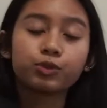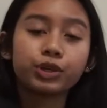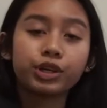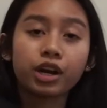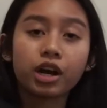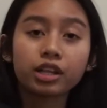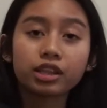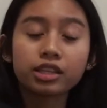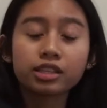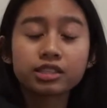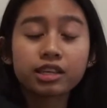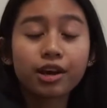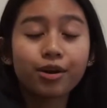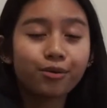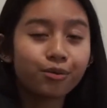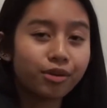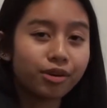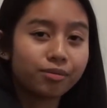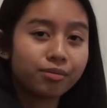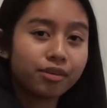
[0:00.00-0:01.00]
We got this
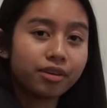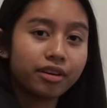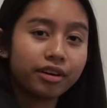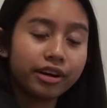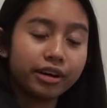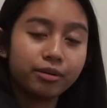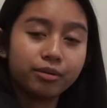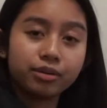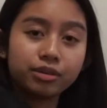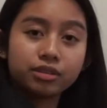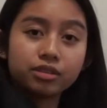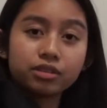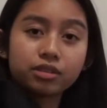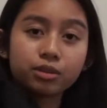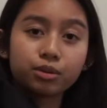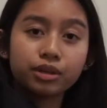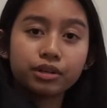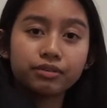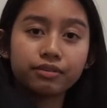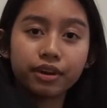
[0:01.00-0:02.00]
at Walmart. It was
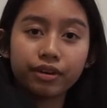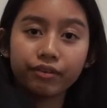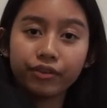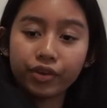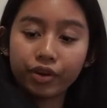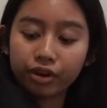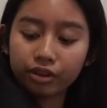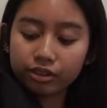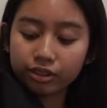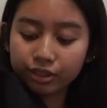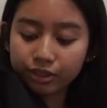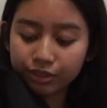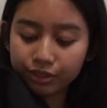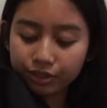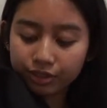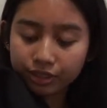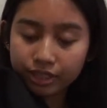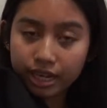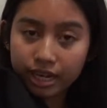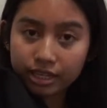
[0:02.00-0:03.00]
$25
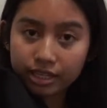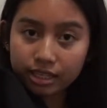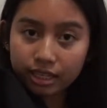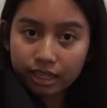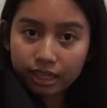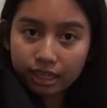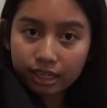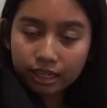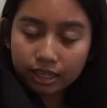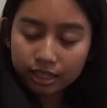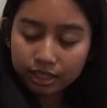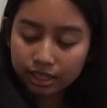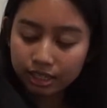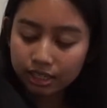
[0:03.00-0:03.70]
CAD.